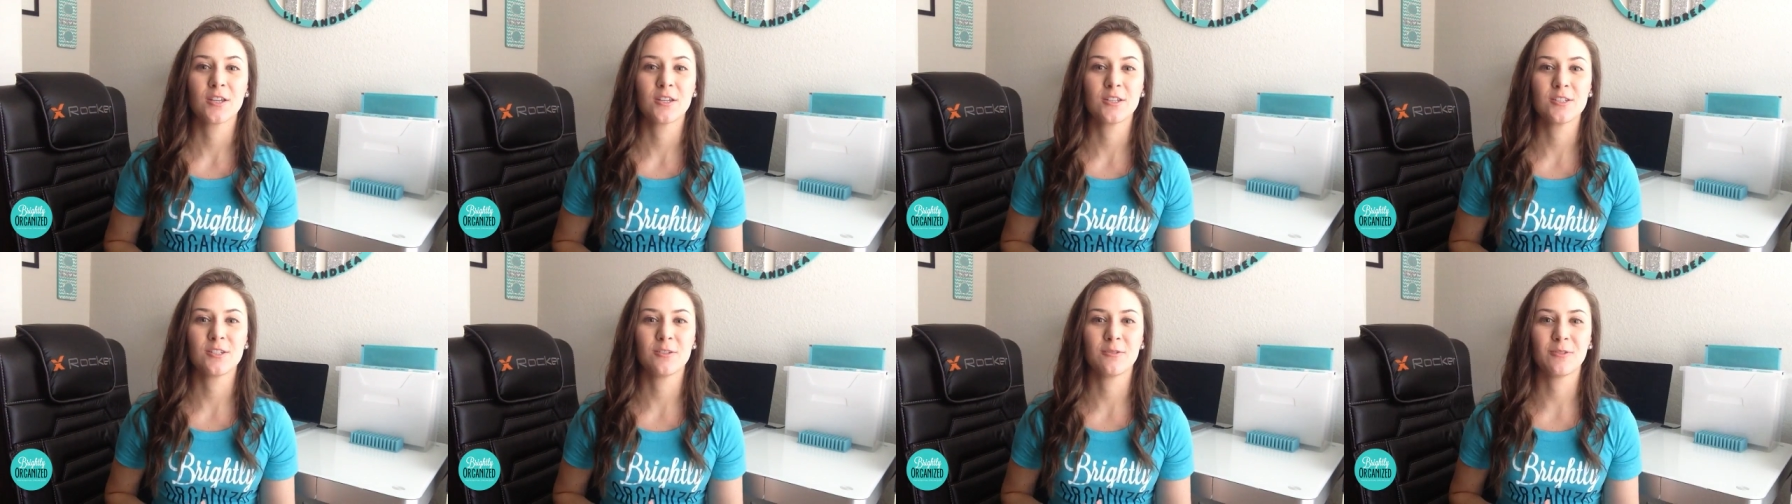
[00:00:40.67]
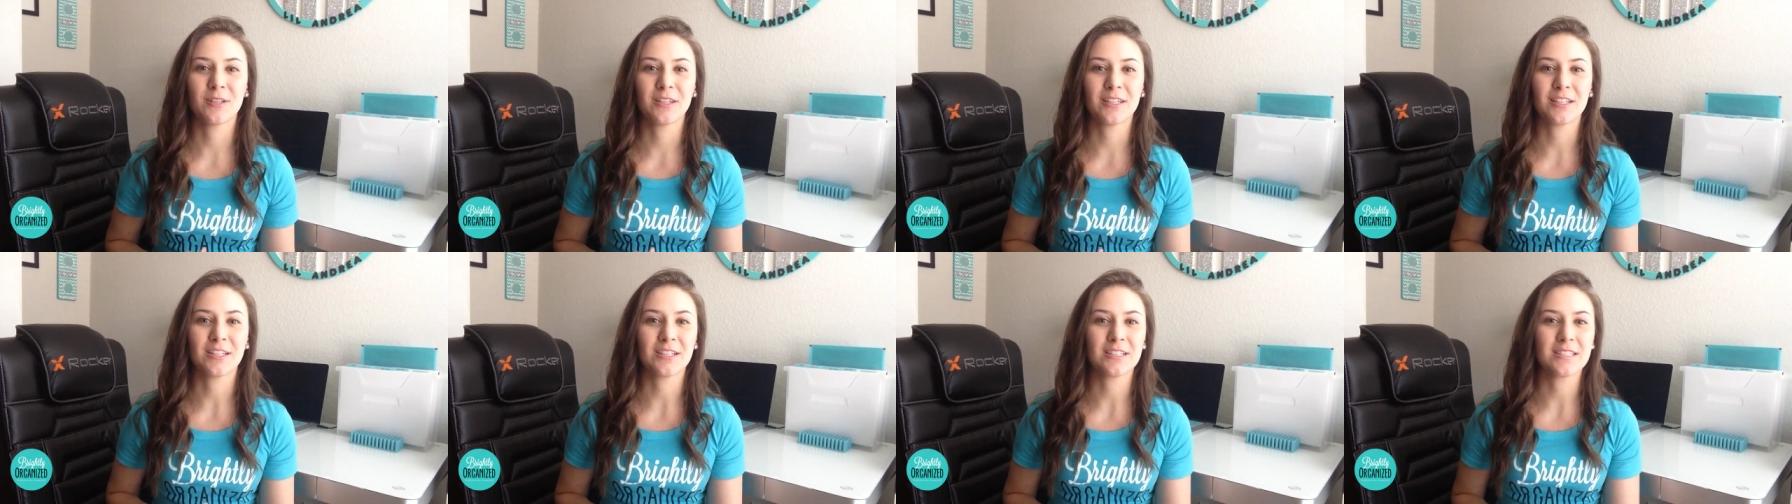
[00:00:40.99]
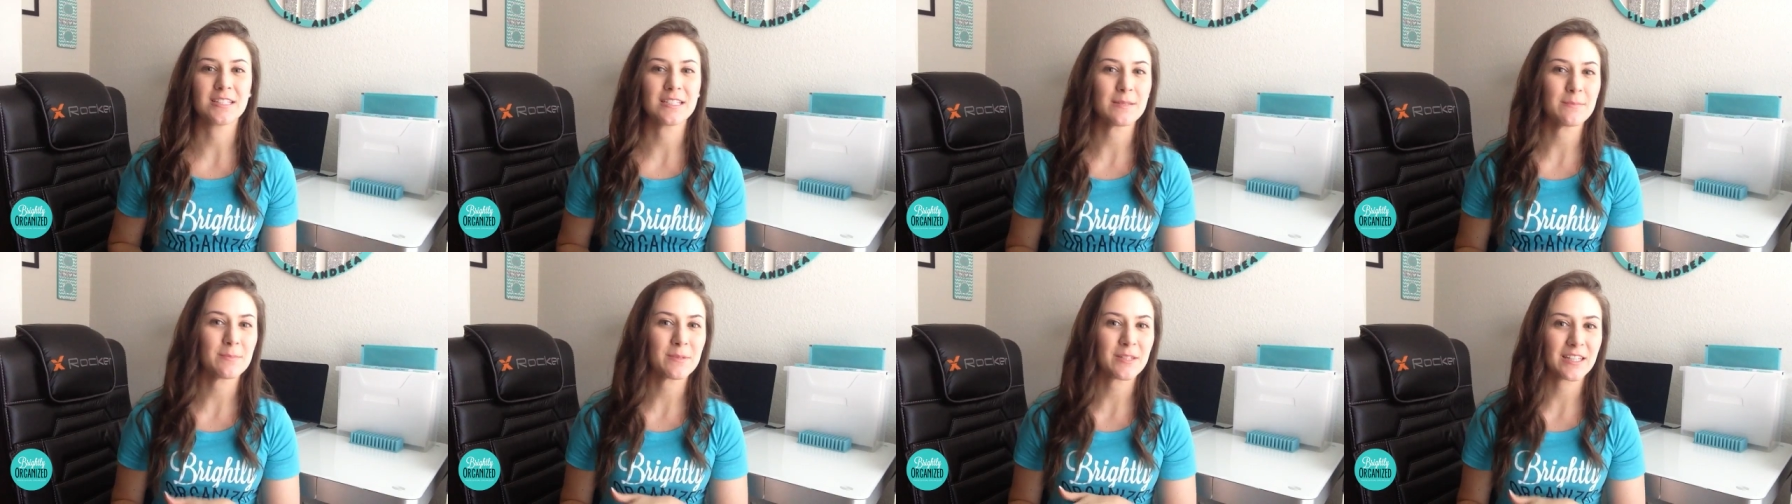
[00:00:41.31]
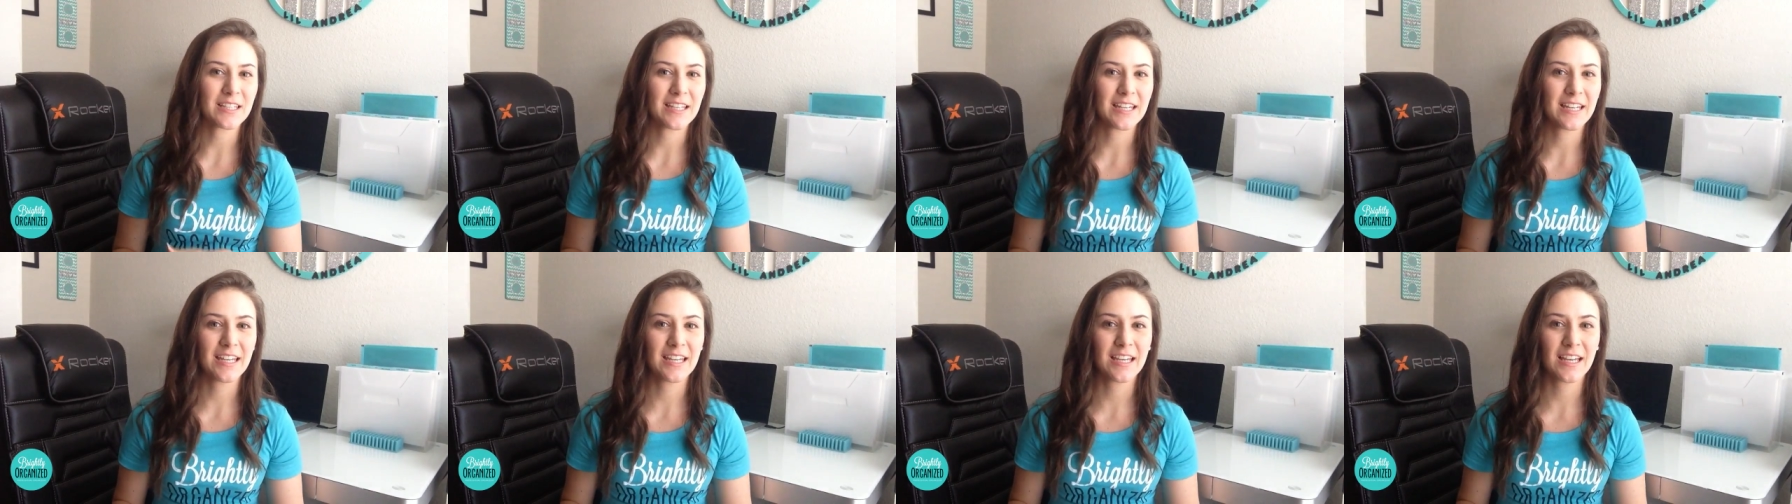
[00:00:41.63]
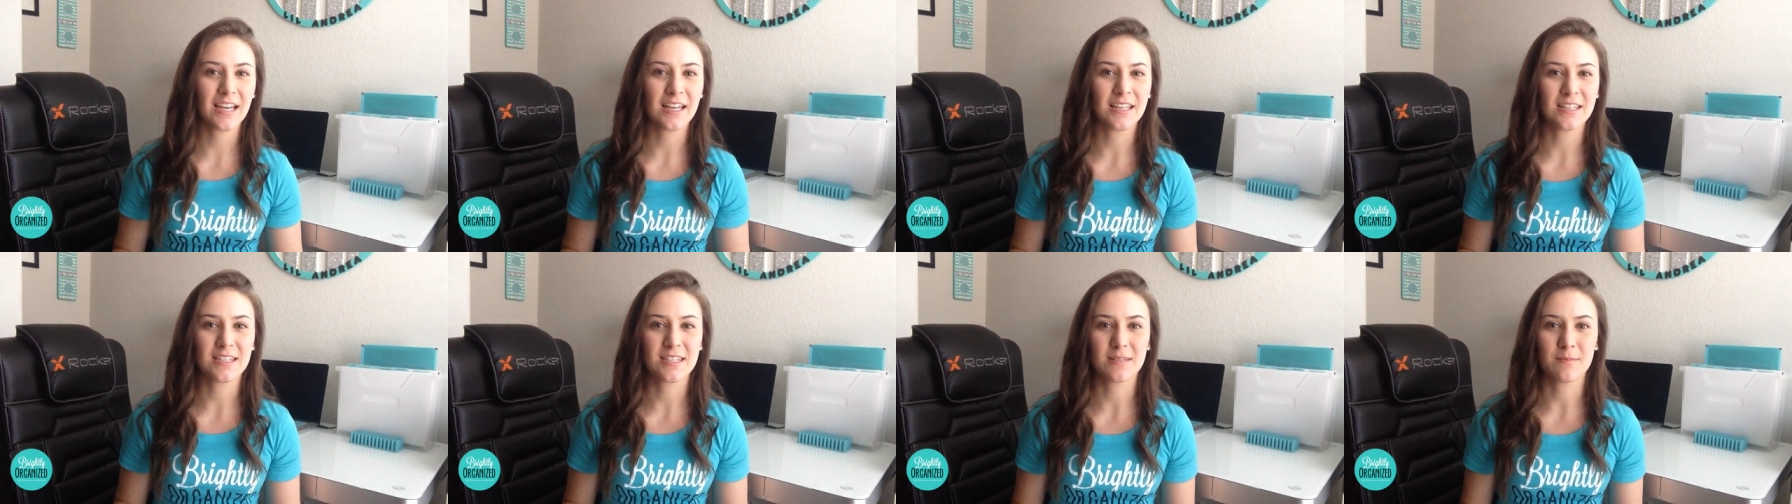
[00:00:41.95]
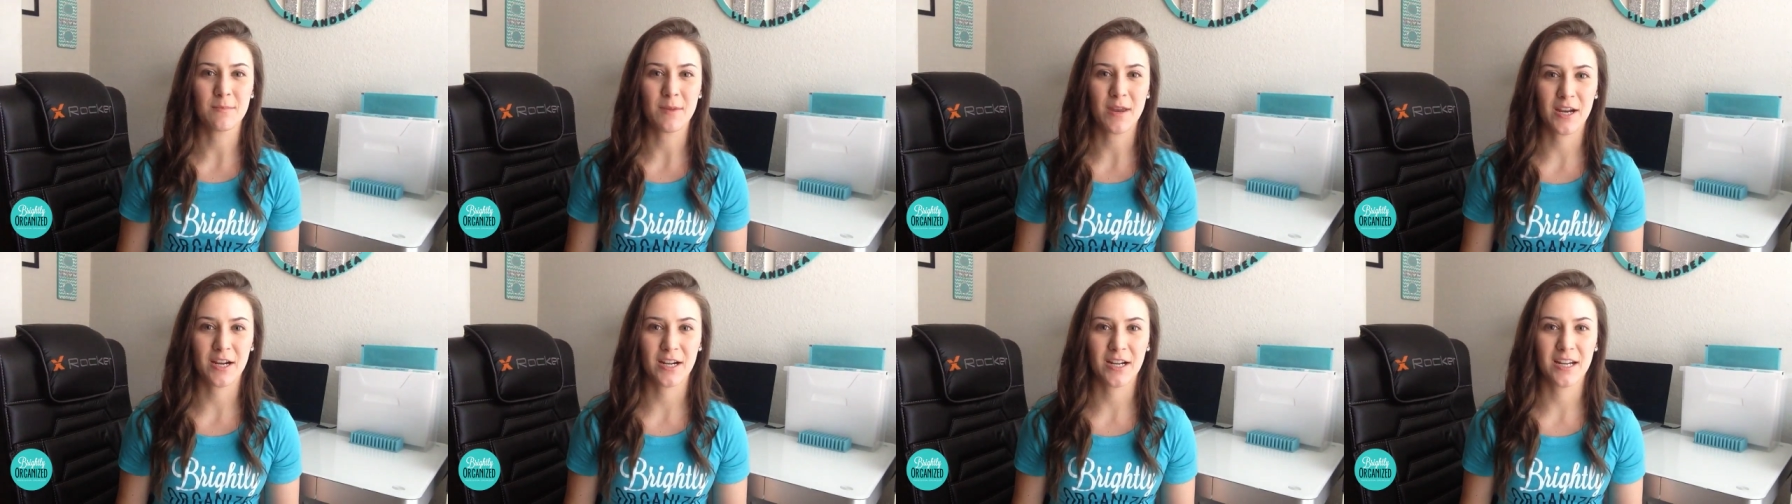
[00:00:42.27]
do a little deep cleaning on
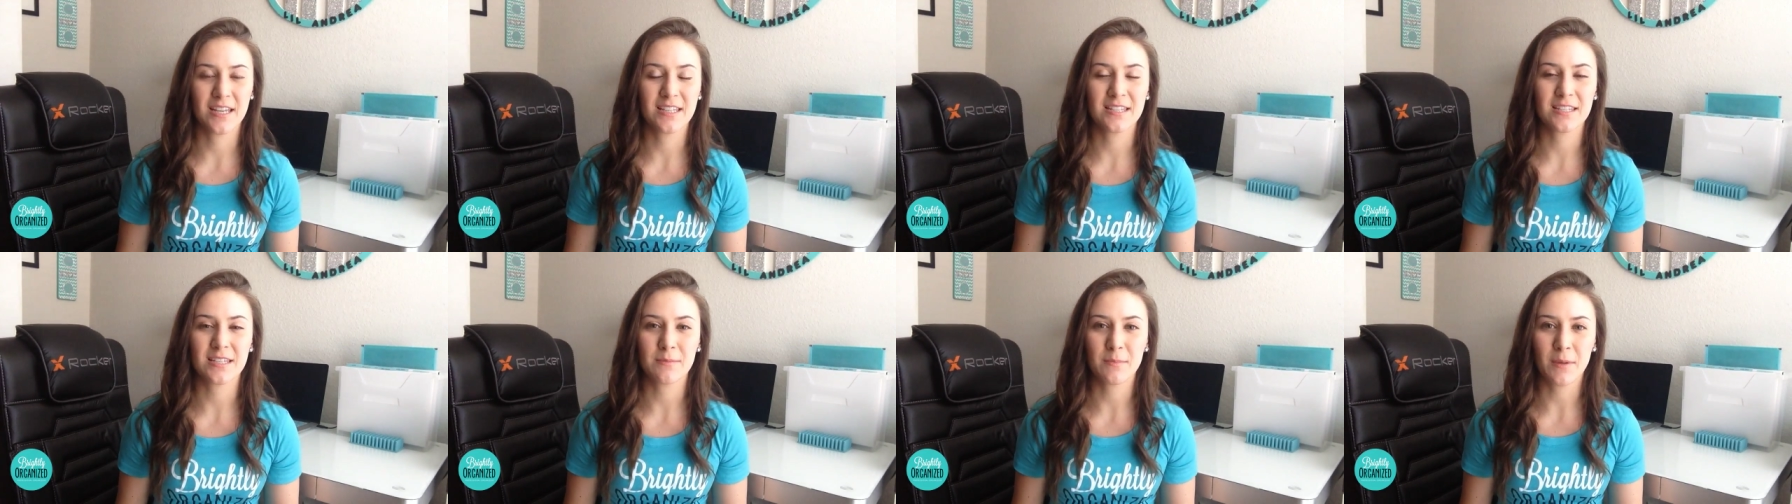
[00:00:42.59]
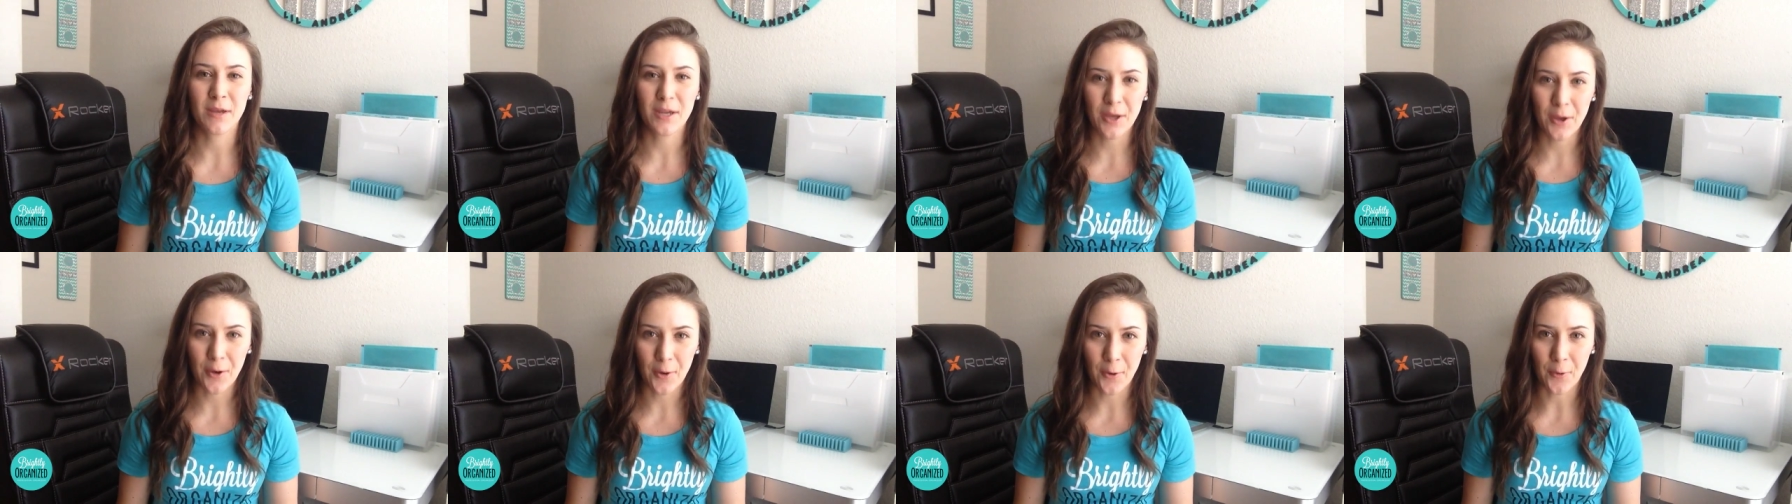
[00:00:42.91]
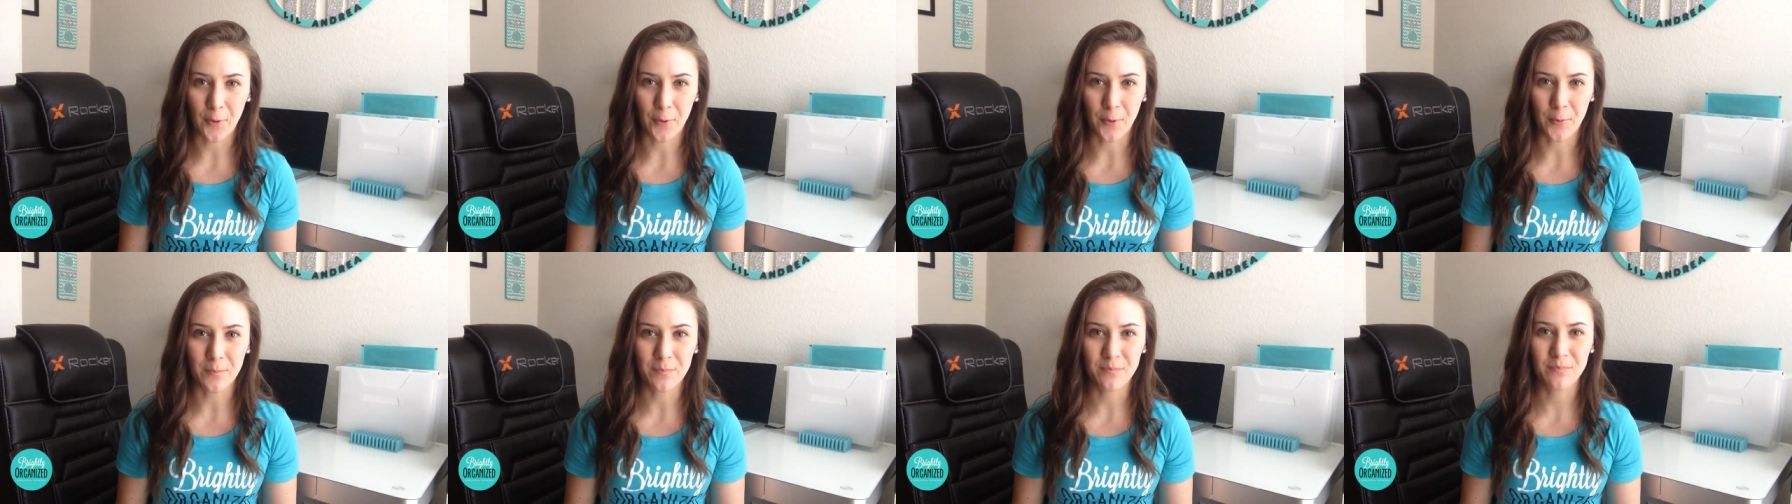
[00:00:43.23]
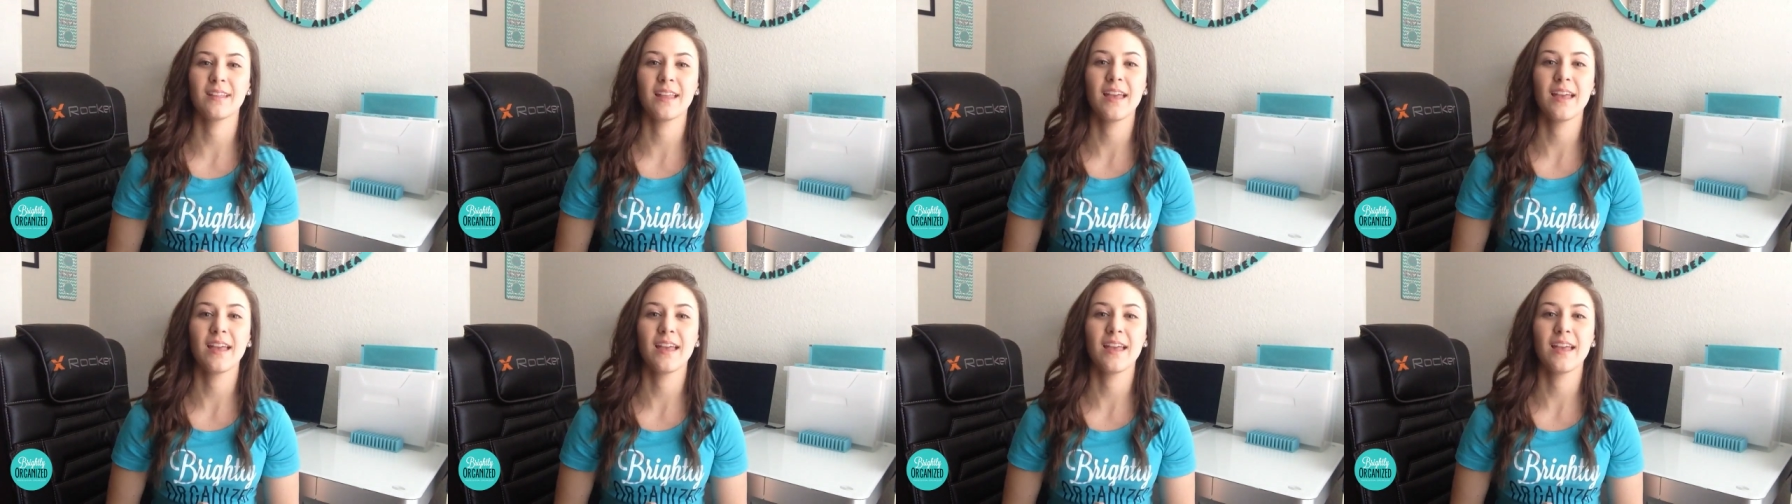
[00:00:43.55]
some areas in my home.